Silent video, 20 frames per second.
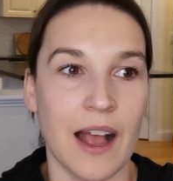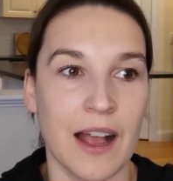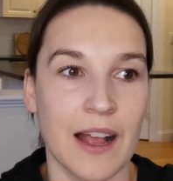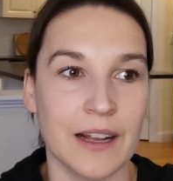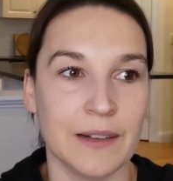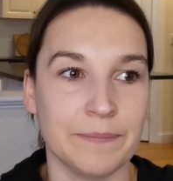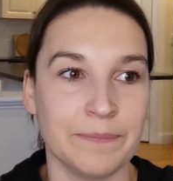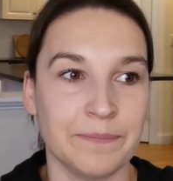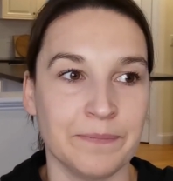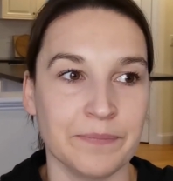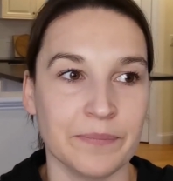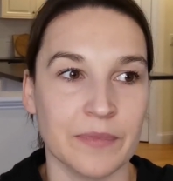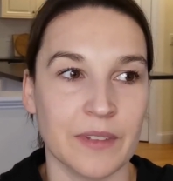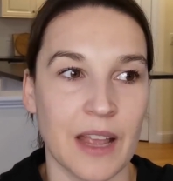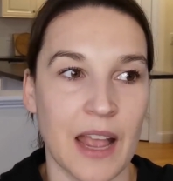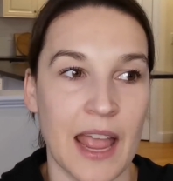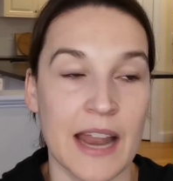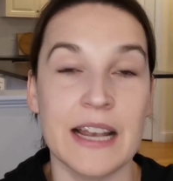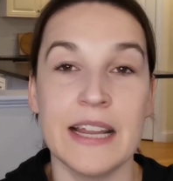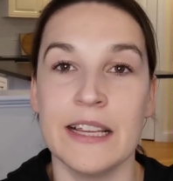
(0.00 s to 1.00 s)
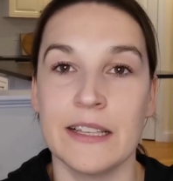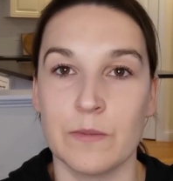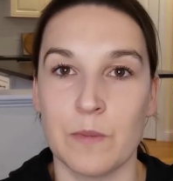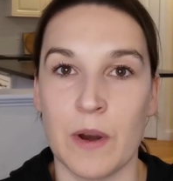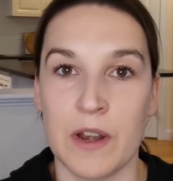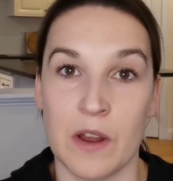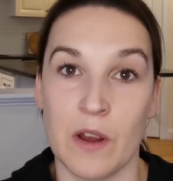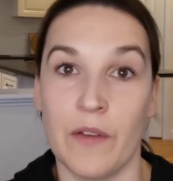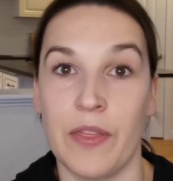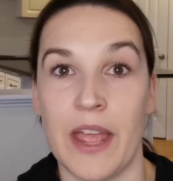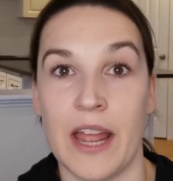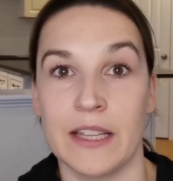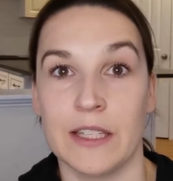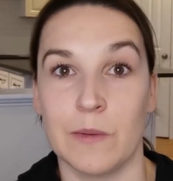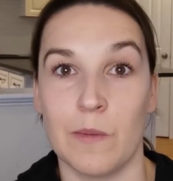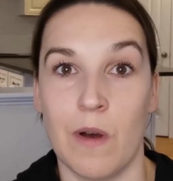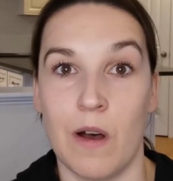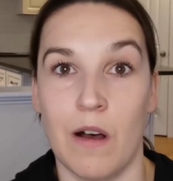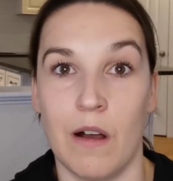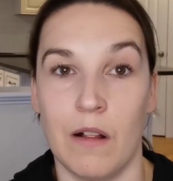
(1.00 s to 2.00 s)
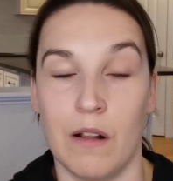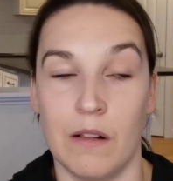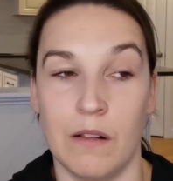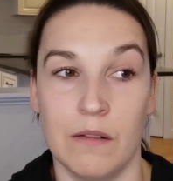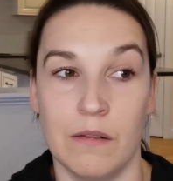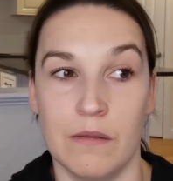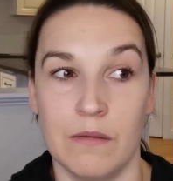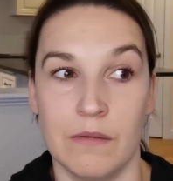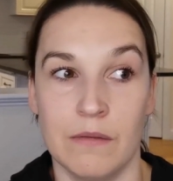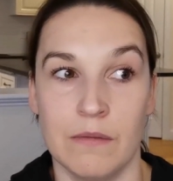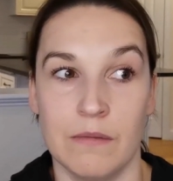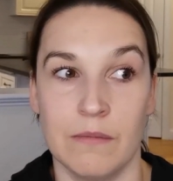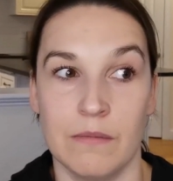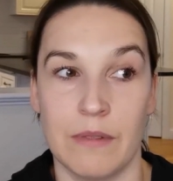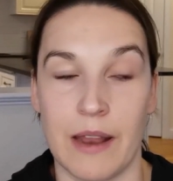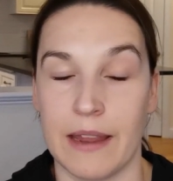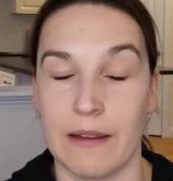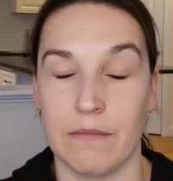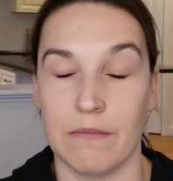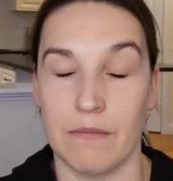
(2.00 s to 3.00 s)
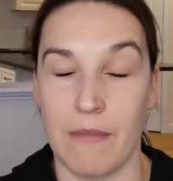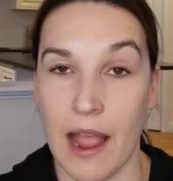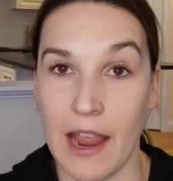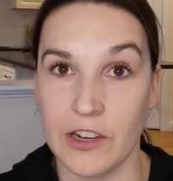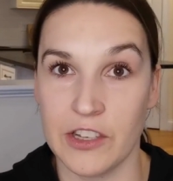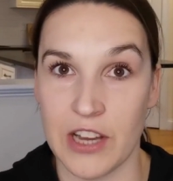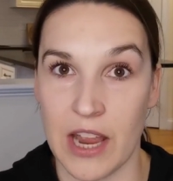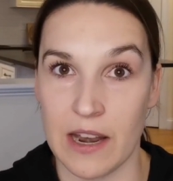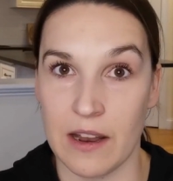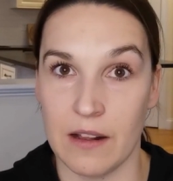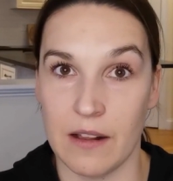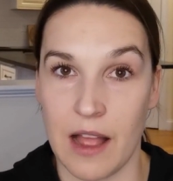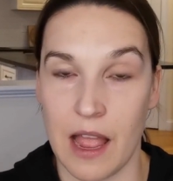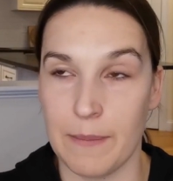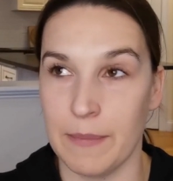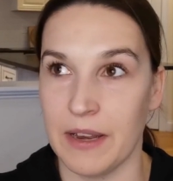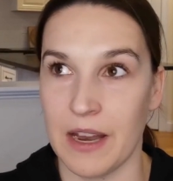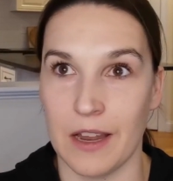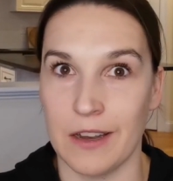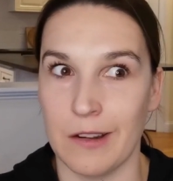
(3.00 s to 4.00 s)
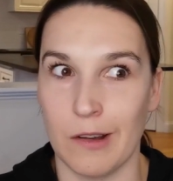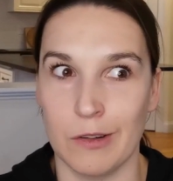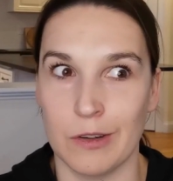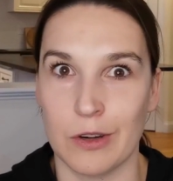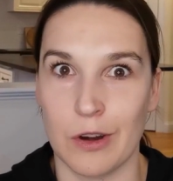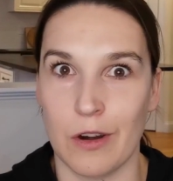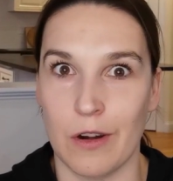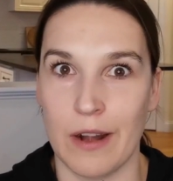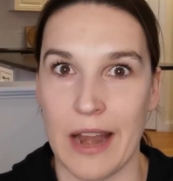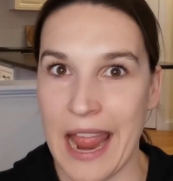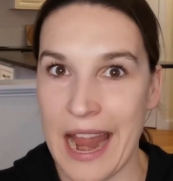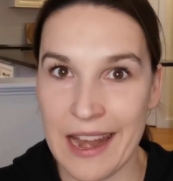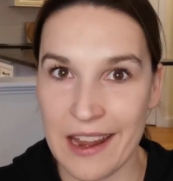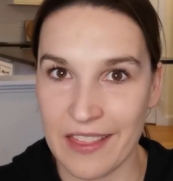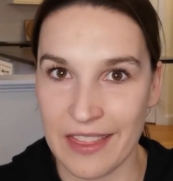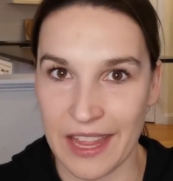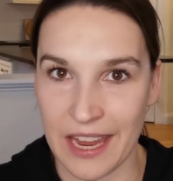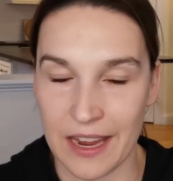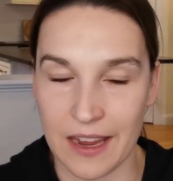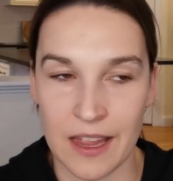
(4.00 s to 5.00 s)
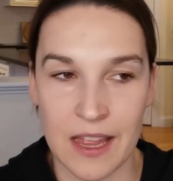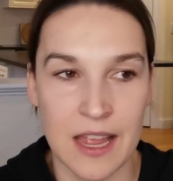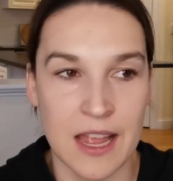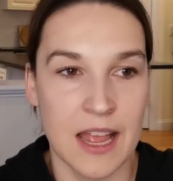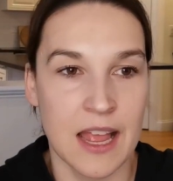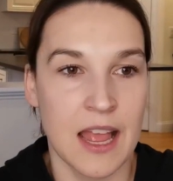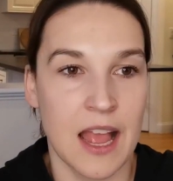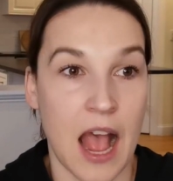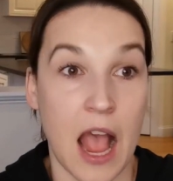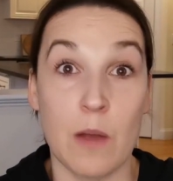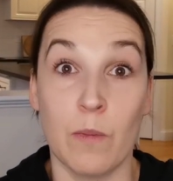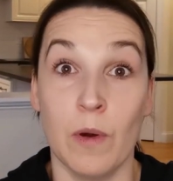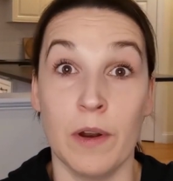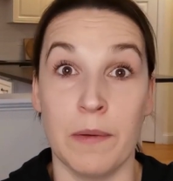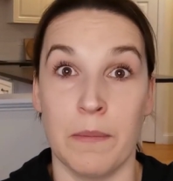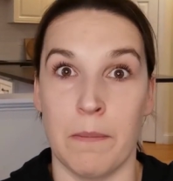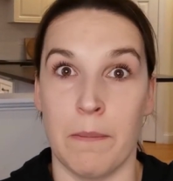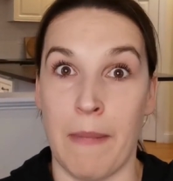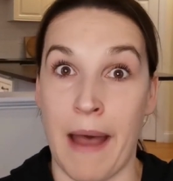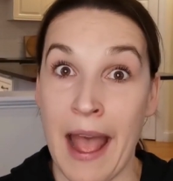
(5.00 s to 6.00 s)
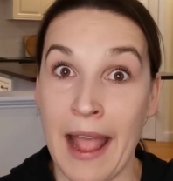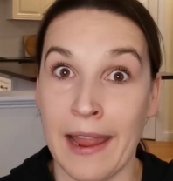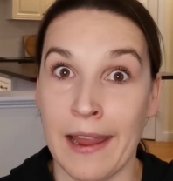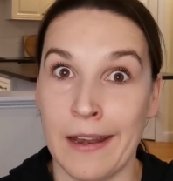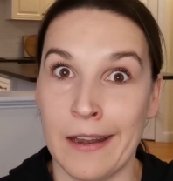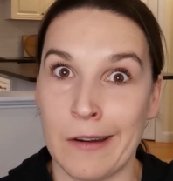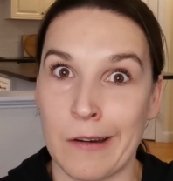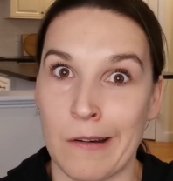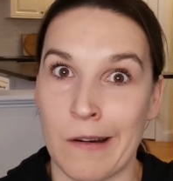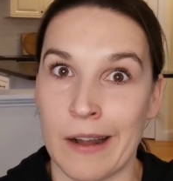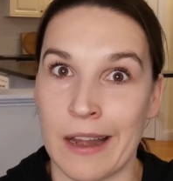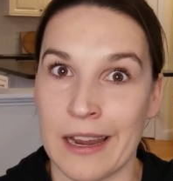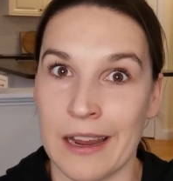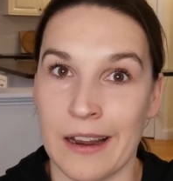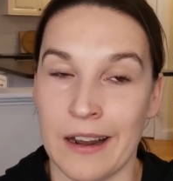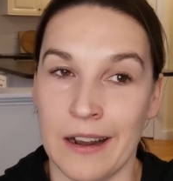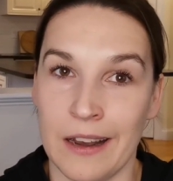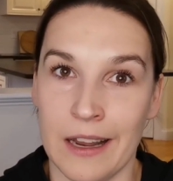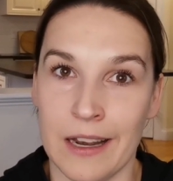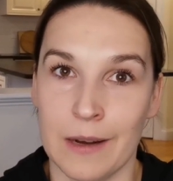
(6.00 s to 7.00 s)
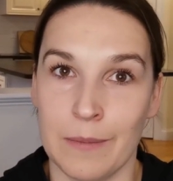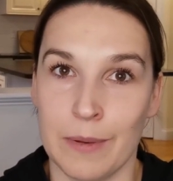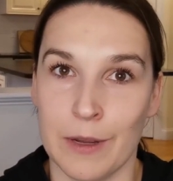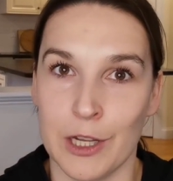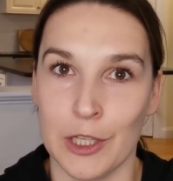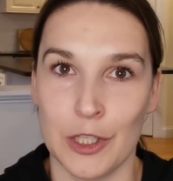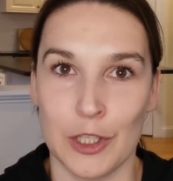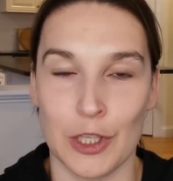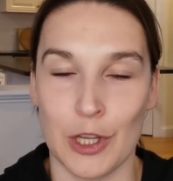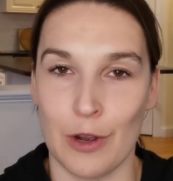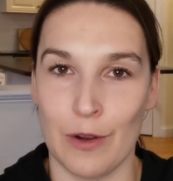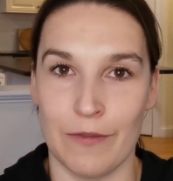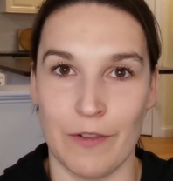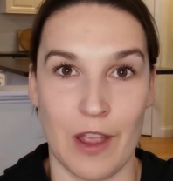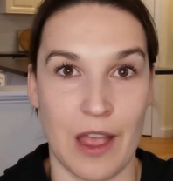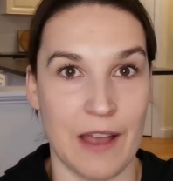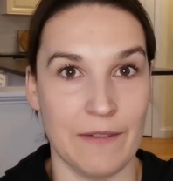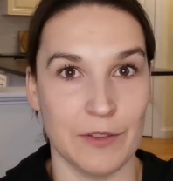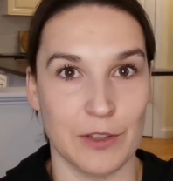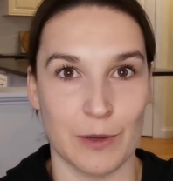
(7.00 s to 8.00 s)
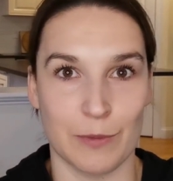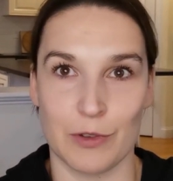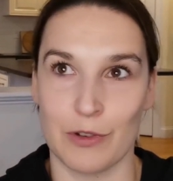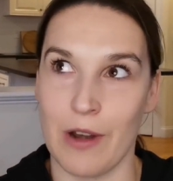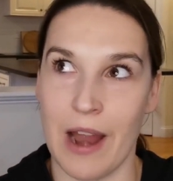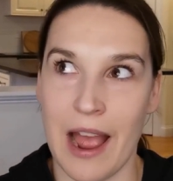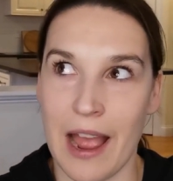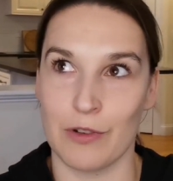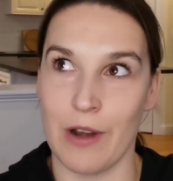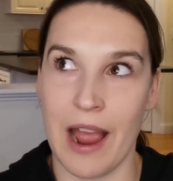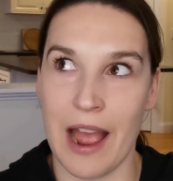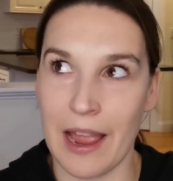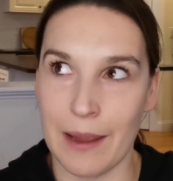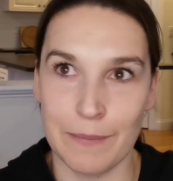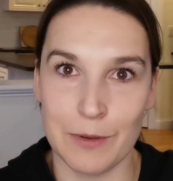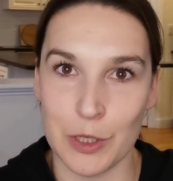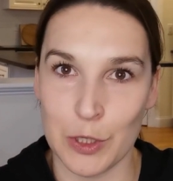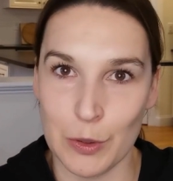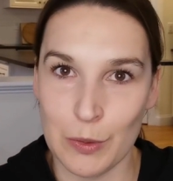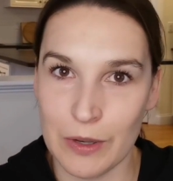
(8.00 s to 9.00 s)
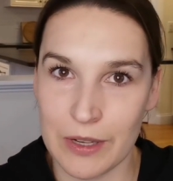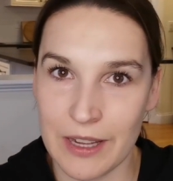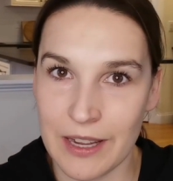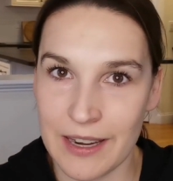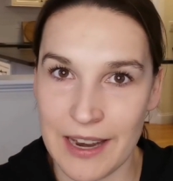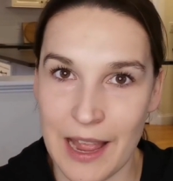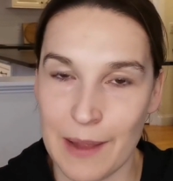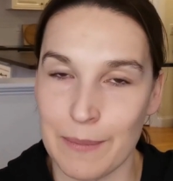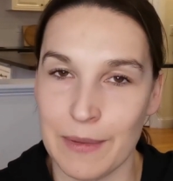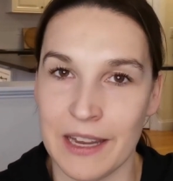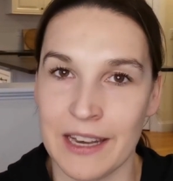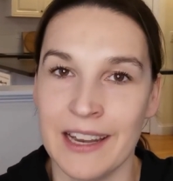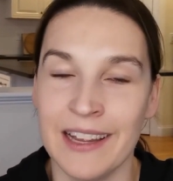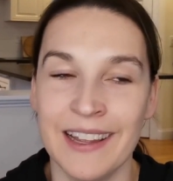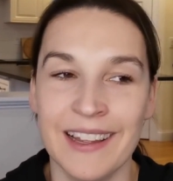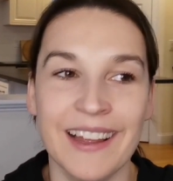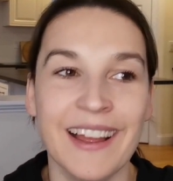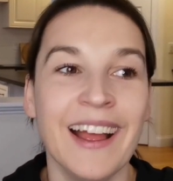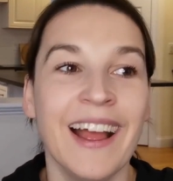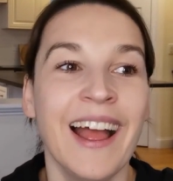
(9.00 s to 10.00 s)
at least when you're that small, like my channel. I mean, I don't earn anything. I wouldn't mind earning a little bit. So if you haven't subscribed, do it. I mean,